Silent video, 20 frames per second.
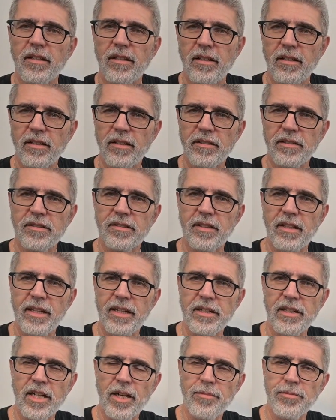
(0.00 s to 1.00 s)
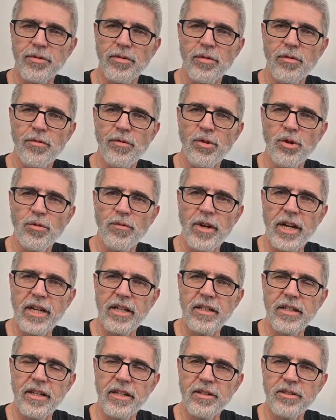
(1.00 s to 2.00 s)
the sled comes with 4
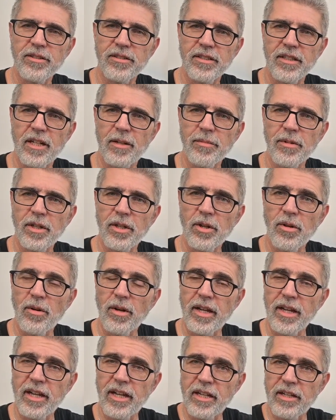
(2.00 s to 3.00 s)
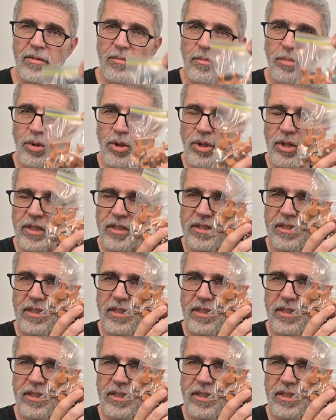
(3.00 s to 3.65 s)
reindeers, and I'm going to go ahead and put